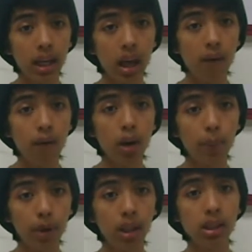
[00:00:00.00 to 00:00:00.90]
every
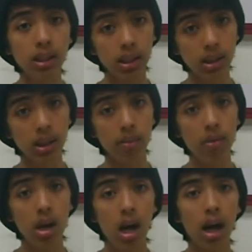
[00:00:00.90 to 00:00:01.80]
operating system
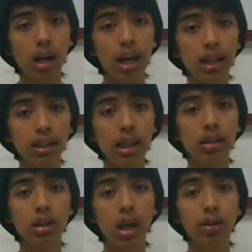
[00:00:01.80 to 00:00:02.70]
are
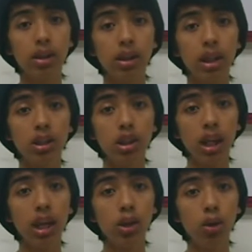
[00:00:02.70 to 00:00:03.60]
licensed under the
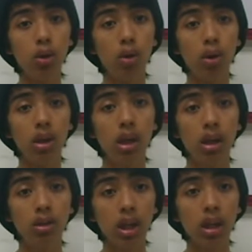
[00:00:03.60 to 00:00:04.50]
GNU or
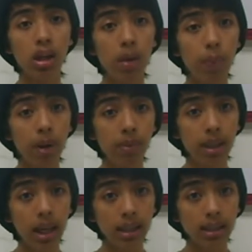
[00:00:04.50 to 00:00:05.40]
General
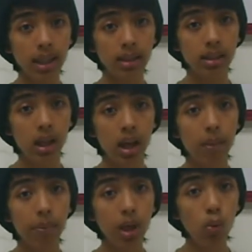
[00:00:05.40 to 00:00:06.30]
Public License.
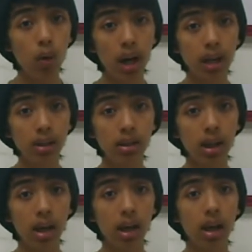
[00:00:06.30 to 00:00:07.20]
Meanwhile,
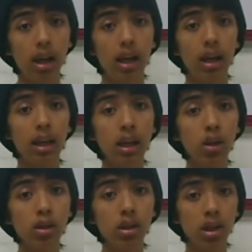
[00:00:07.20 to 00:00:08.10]
the
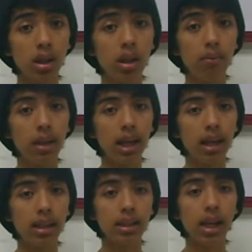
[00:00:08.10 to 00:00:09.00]
Linux kernel
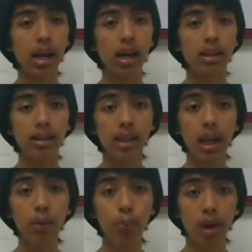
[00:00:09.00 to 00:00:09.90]
began as a
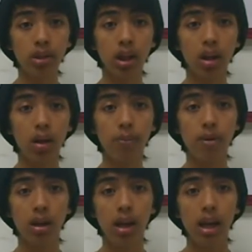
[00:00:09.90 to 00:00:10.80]
side project of
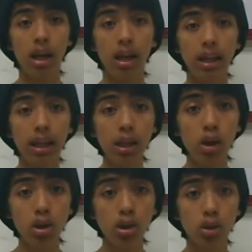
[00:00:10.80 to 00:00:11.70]

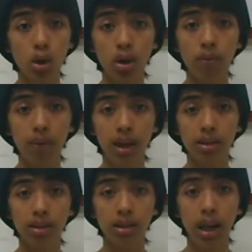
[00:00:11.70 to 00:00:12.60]
Linus
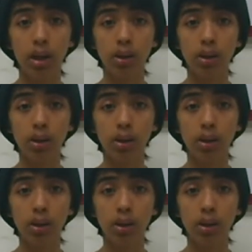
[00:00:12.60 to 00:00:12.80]
Torvalds, a